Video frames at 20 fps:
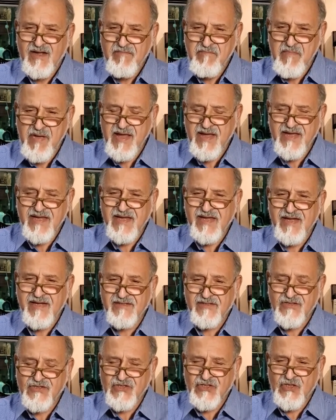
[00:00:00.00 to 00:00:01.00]
making
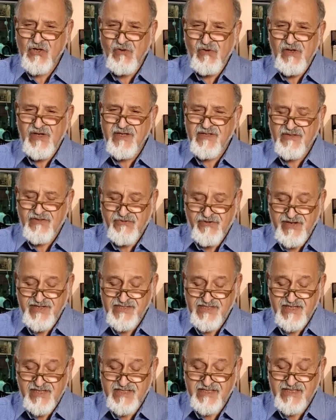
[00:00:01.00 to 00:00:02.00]
it a solar
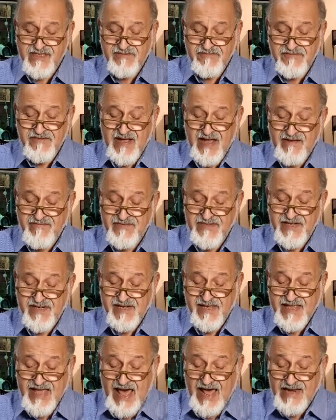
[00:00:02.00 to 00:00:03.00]

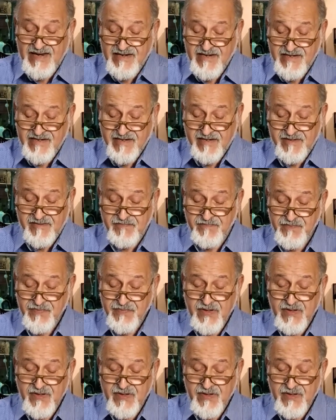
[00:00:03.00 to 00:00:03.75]
365-day calendar.